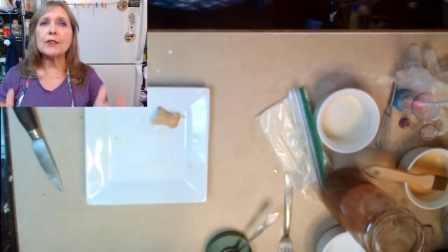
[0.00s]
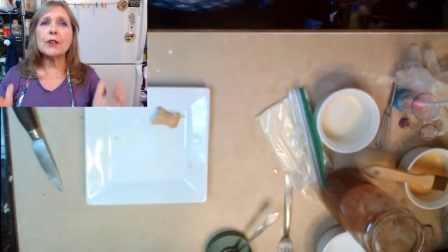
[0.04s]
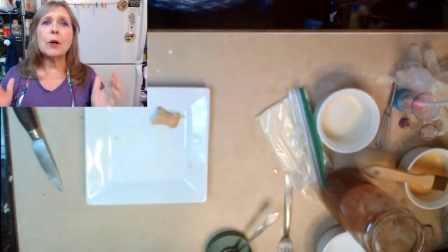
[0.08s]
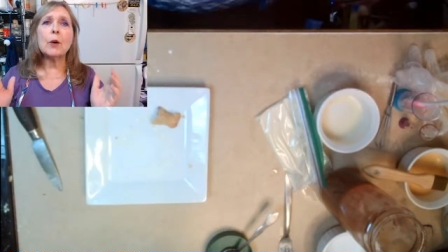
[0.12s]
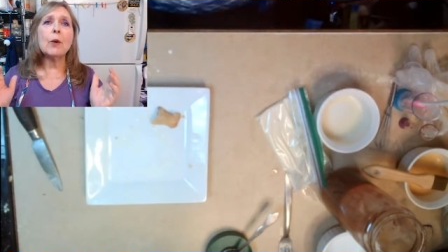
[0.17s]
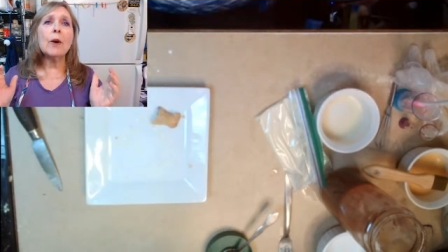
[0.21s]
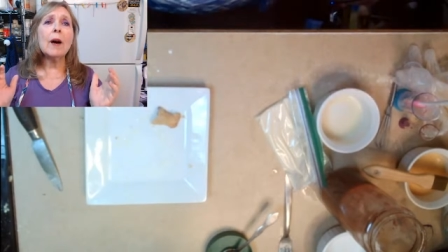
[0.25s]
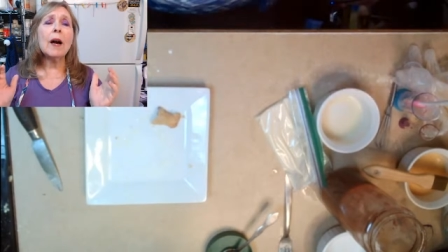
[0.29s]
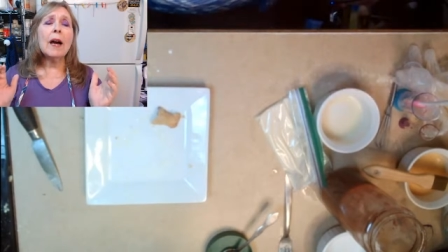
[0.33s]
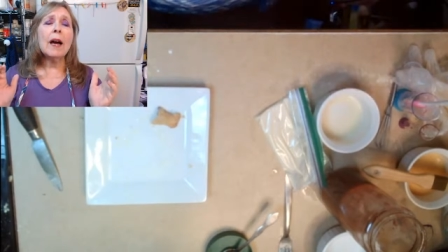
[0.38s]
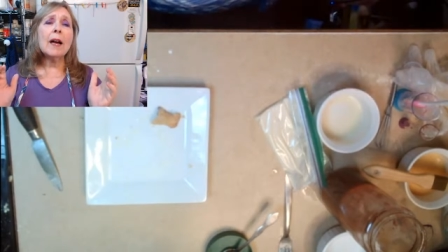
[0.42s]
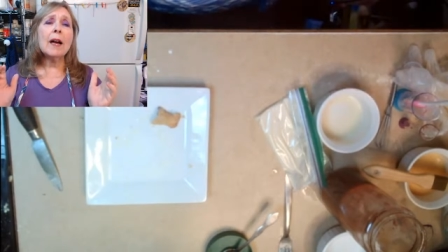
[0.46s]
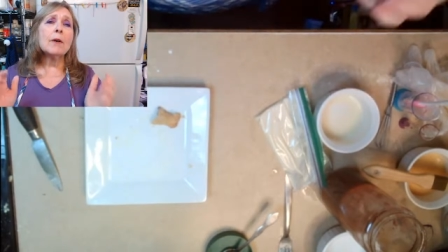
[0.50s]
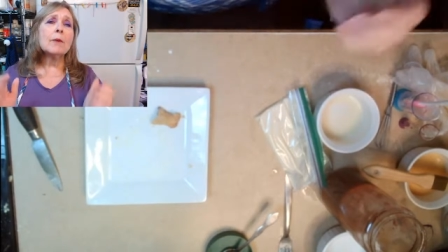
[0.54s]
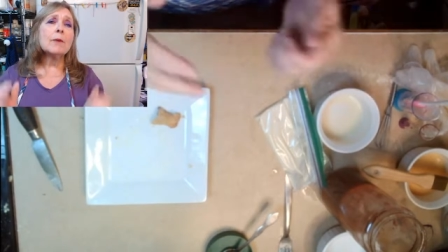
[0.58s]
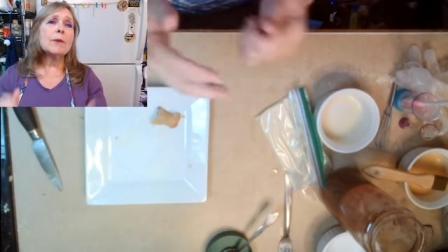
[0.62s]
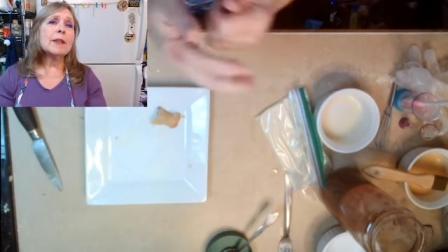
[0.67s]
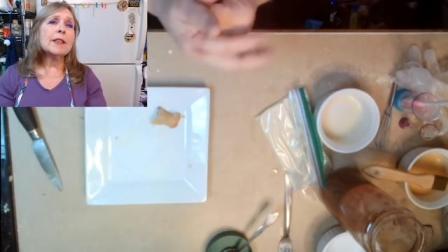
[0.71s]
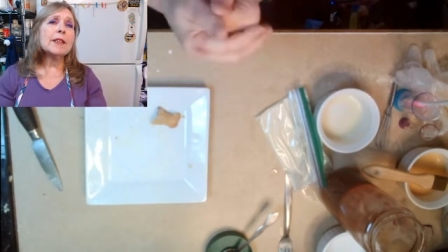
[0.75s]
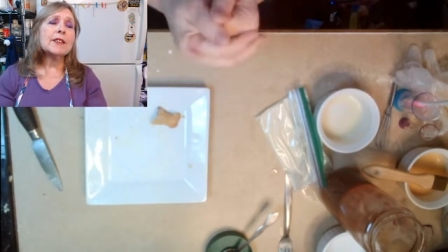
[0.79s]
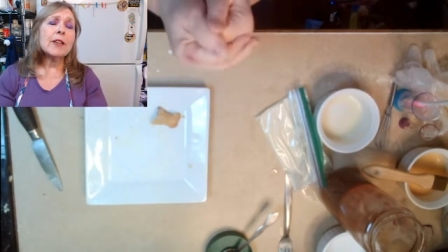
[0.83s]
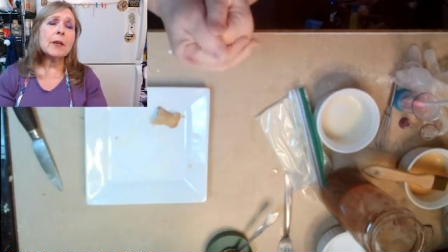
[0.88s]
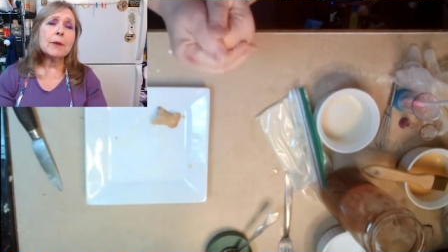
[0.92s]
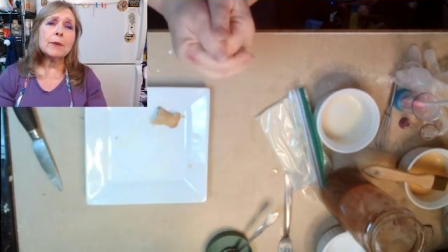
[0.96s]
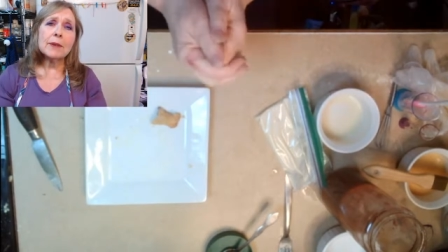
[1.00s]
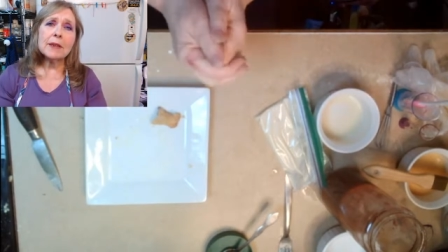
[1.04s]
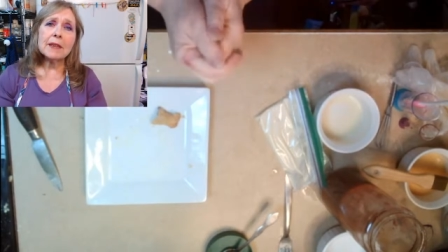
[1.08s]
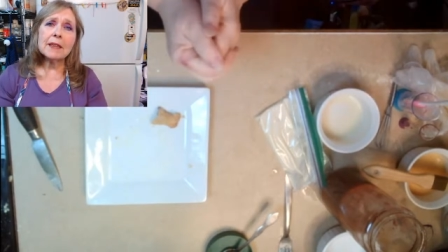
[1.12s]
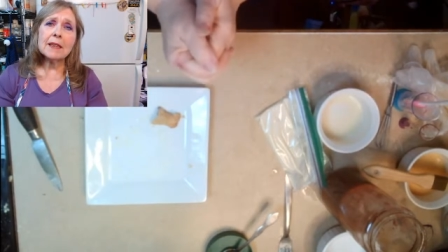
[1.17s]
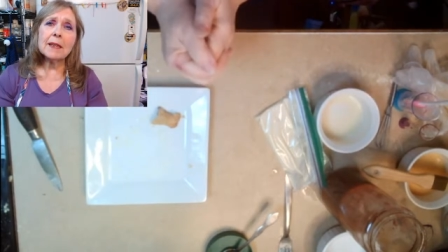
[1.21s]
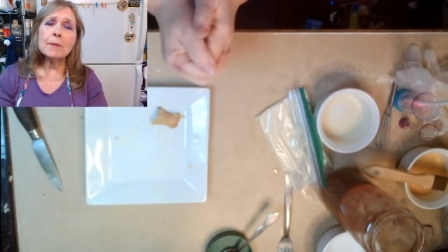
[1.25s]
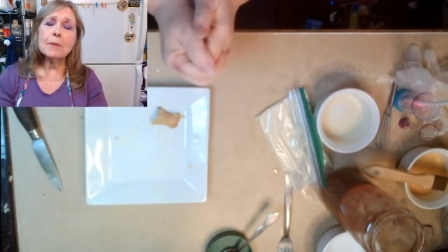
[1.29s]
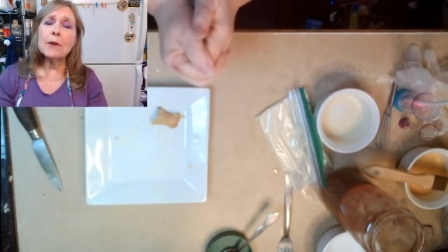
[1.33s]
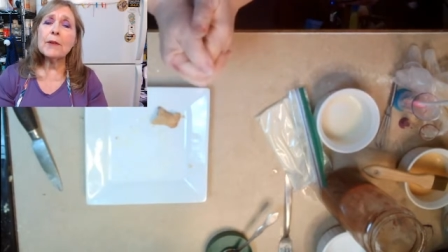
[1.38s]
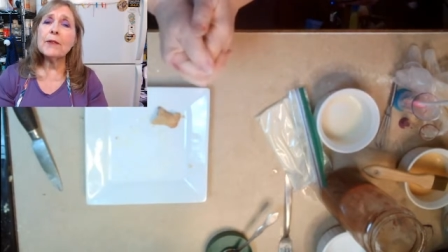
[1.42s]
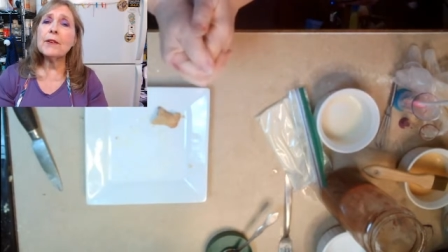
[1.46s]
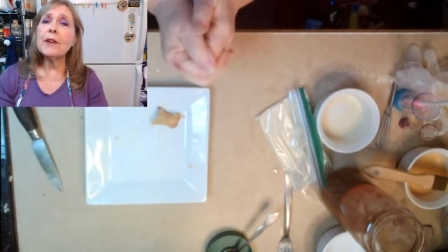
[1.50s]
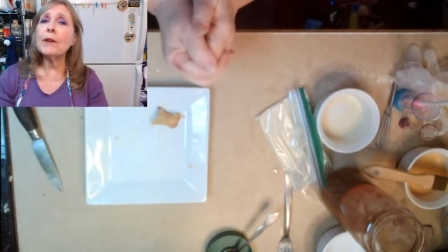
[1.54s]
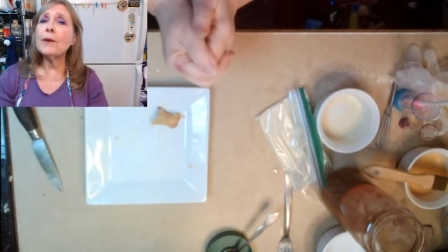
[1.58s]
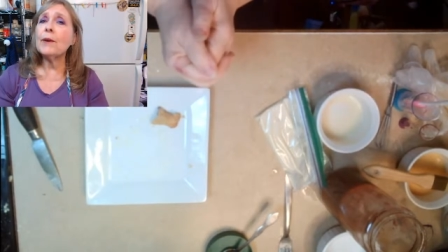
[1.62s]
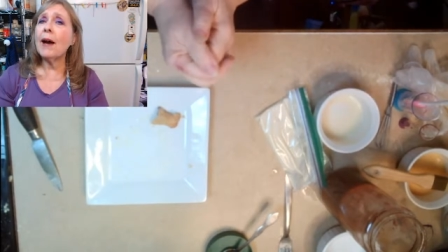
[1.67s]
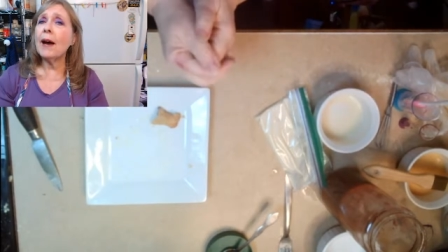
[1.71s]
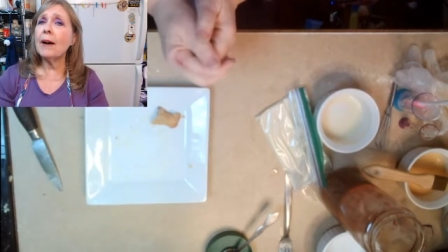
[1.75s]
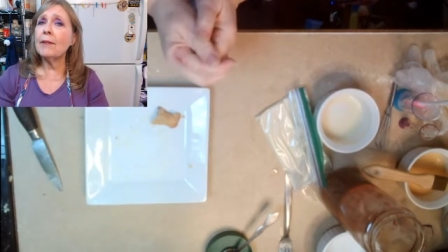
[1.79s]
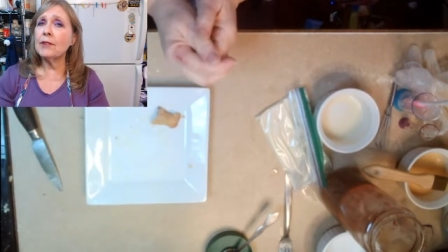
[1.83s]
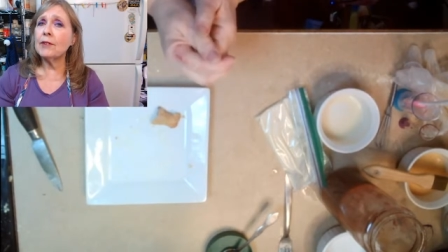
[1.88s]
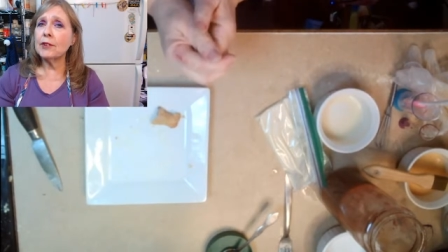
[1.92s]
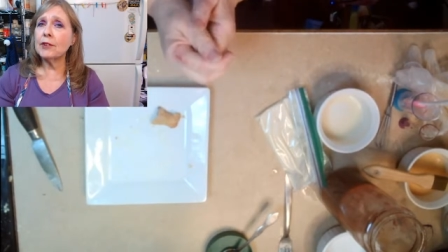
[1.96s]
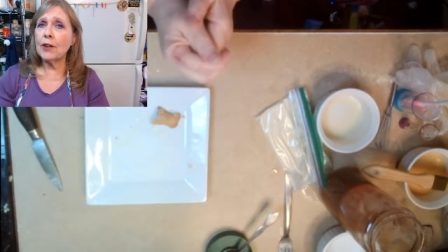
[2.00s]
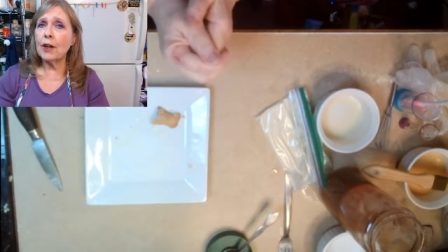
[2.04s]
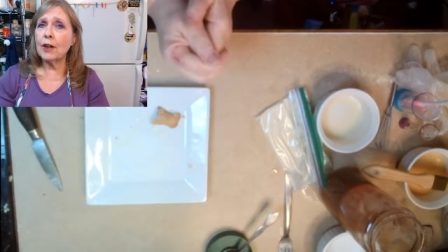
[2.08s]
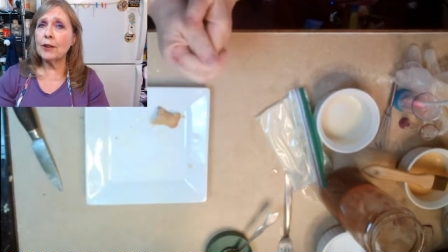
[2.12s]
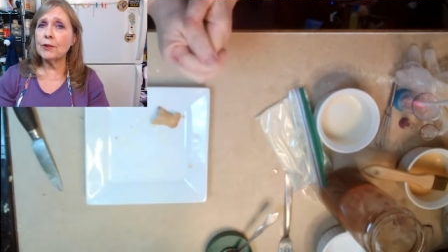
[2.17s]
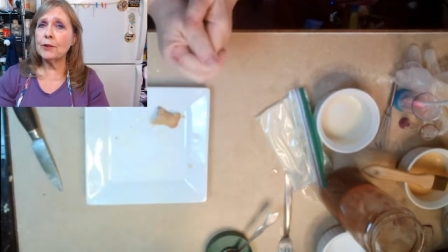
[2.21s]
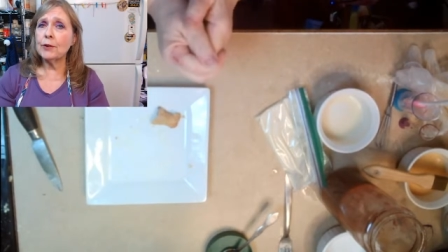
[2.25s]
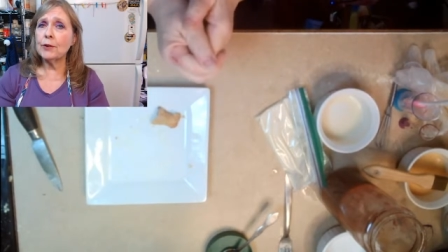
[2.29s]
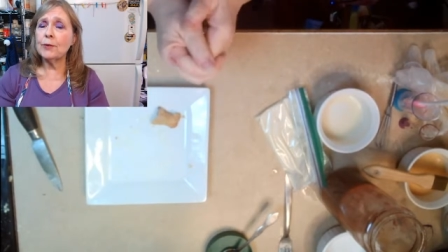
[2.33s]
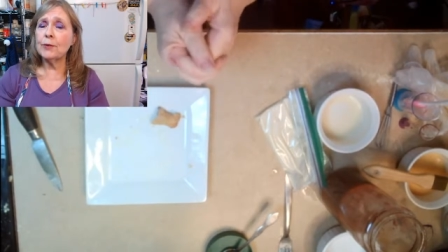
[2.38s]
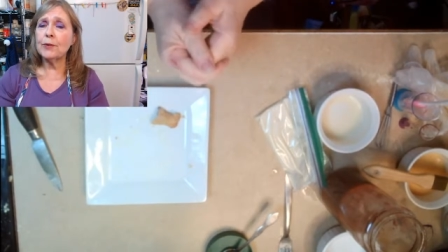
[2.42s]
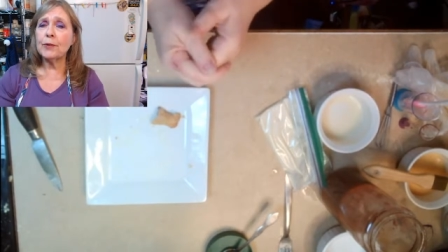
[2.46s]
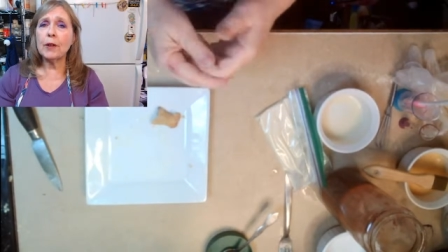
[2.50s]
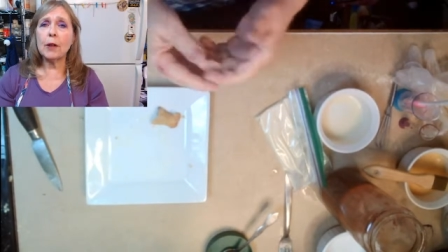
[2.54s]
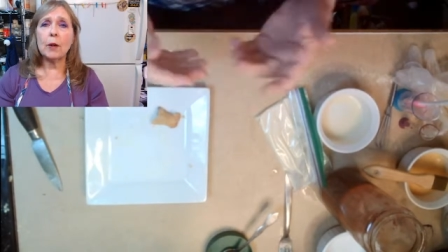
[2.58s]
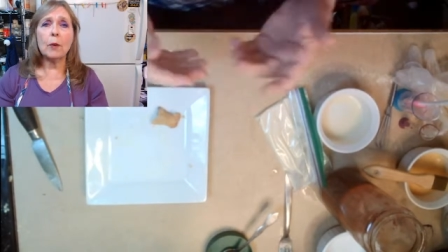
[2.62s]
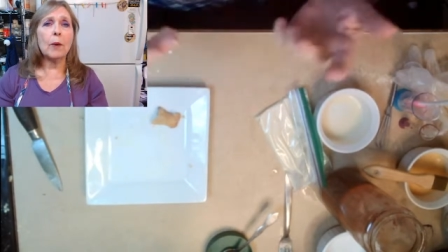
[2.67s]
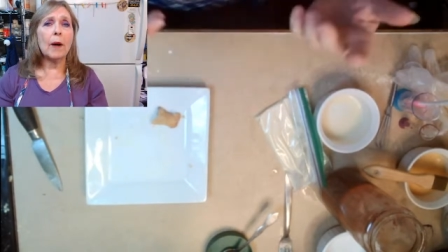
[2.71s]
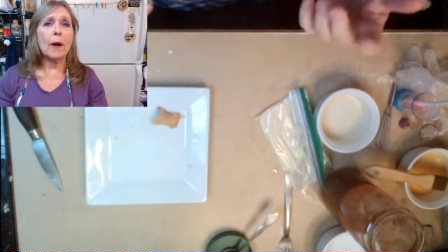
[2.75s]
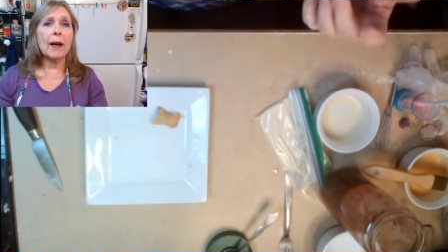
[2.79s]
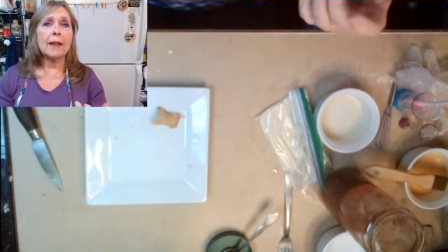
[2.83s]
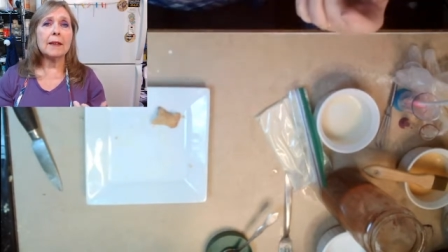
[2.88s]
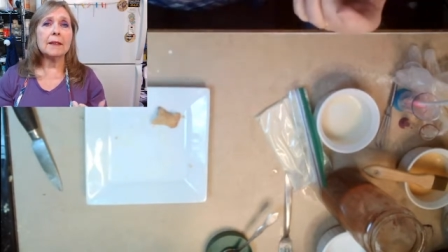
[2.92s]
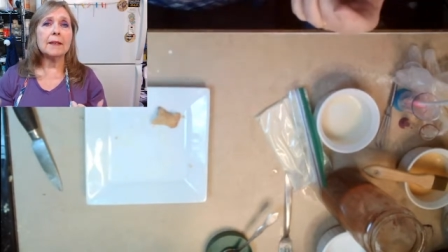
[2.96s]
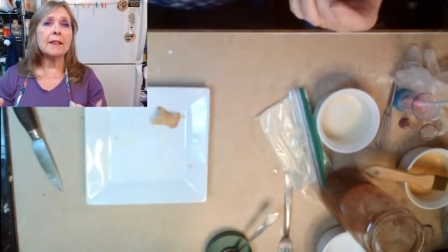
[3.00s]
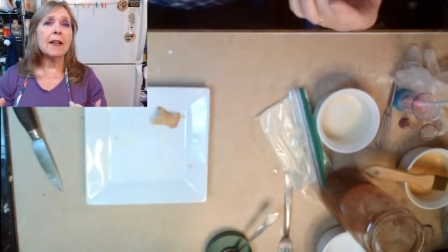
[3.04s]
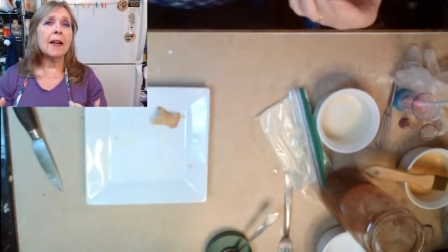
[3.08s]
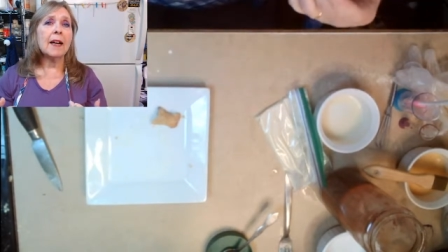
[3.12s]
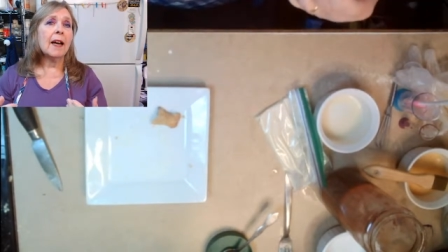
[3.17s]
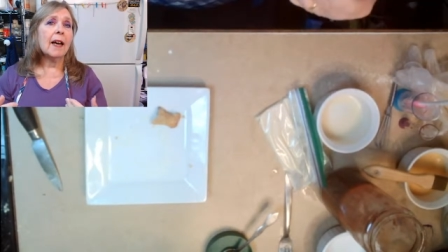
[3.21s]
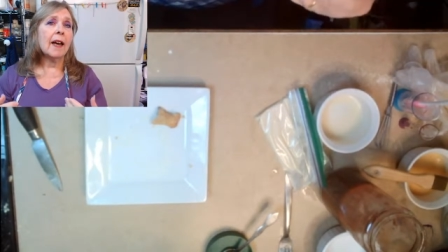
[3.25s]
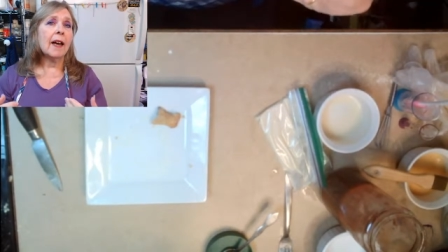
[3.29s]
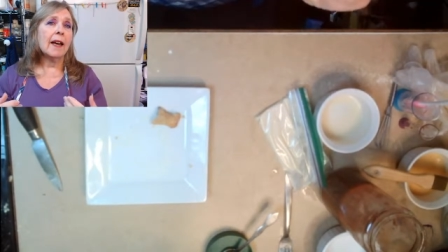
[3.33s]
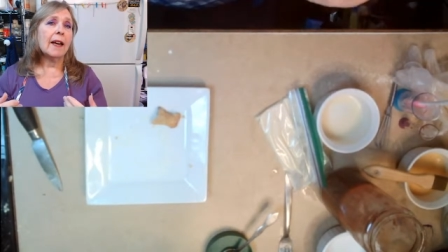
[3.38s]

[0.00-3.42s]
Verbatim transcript: So reach out to someone that you haven't talked to for a while.